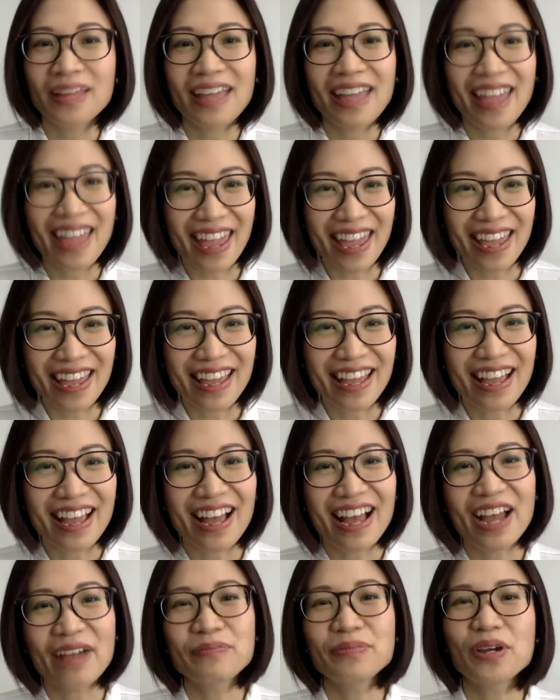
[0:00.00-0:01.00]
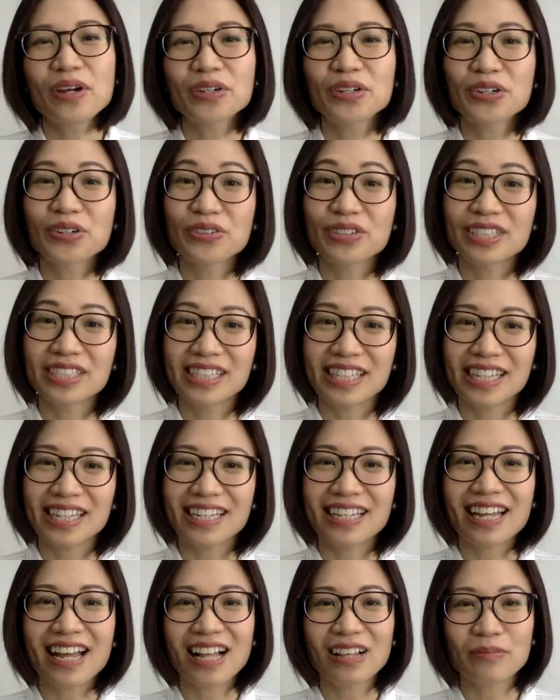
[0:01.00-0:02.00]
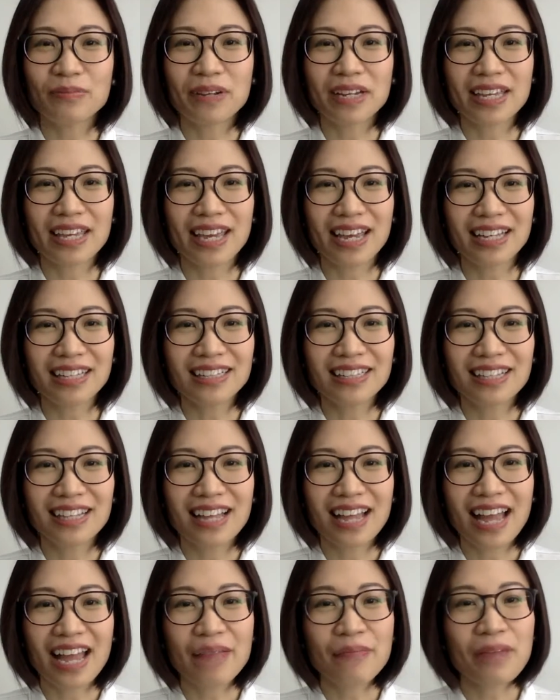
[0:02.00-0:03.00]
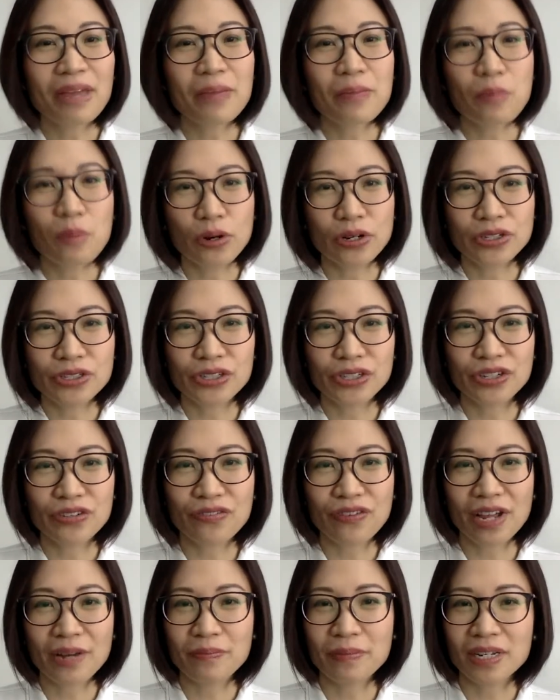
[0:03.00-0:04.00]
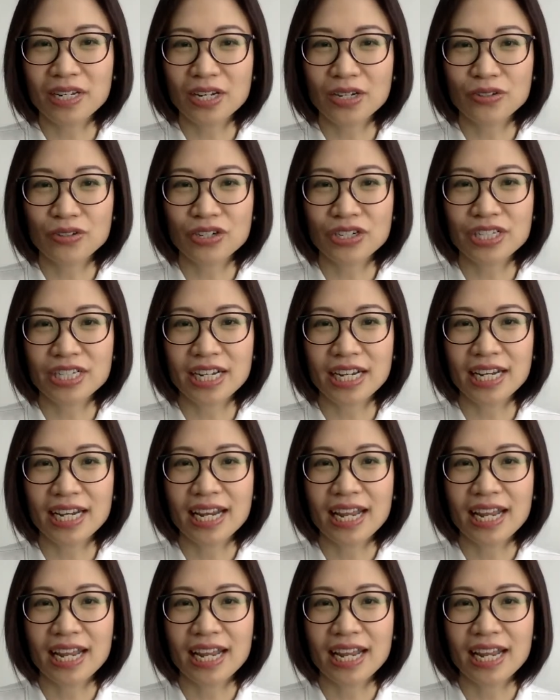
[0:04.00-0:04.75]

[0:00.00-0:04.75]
Hey, I'm Dr. Kristine Alba Kiat. I'm a board-certified pediatrician.